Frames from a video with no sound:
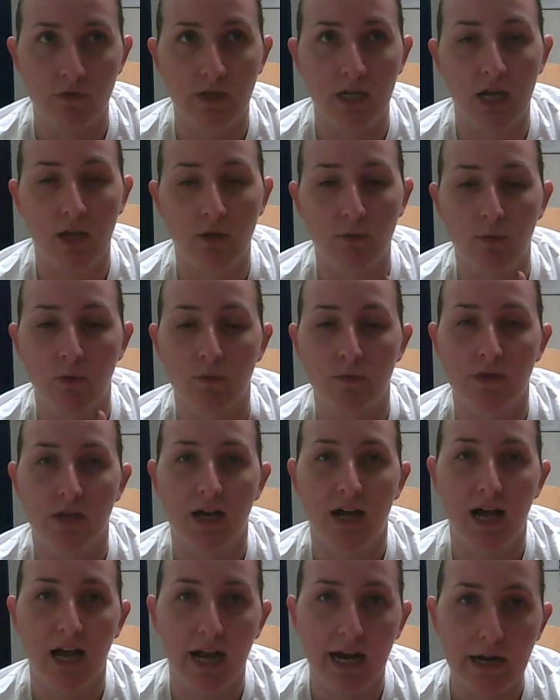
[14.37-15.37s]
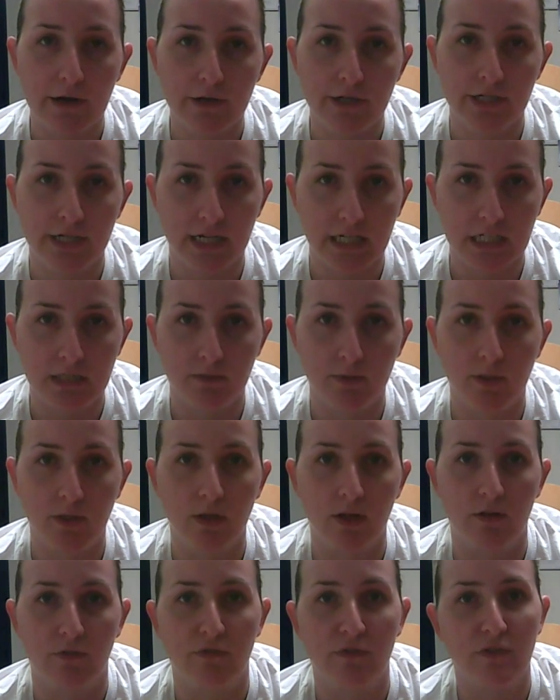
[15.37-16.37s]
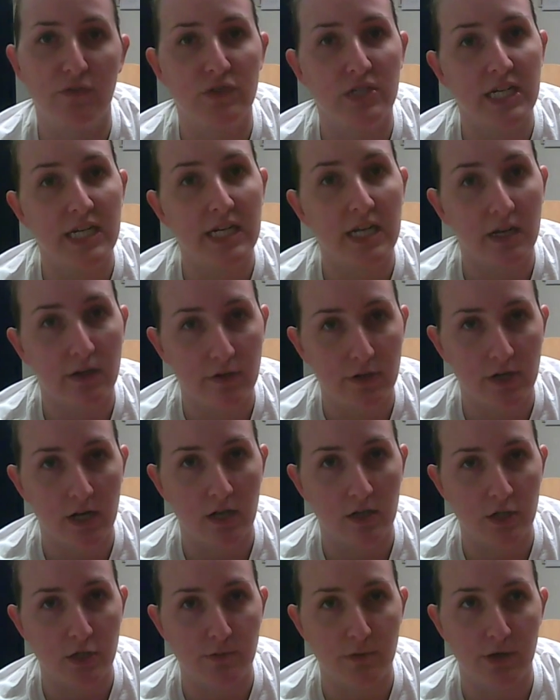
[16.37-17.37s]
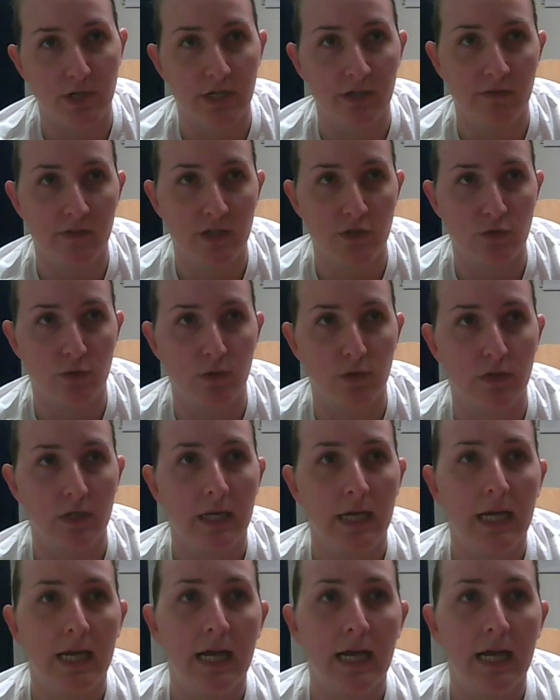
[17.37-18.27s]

the other one with a higher deductible of $1,500 per individual.